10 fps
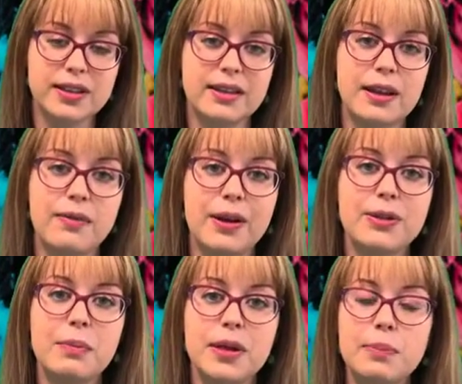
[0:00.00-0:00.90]
and they found
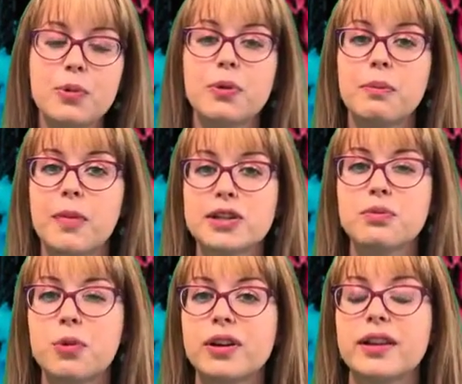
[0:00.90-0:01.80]
that people were
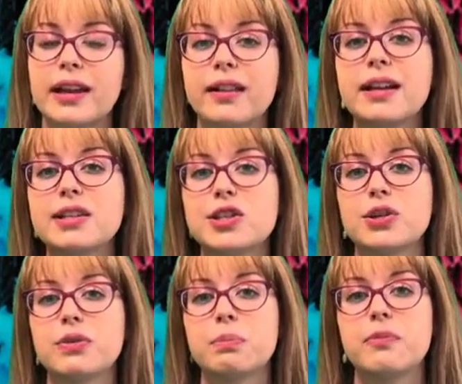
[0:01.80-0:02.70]
much more likely
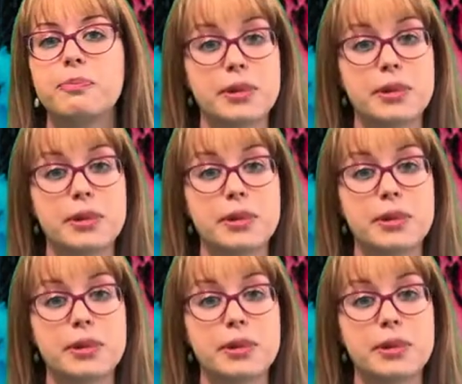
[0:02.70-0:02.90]
to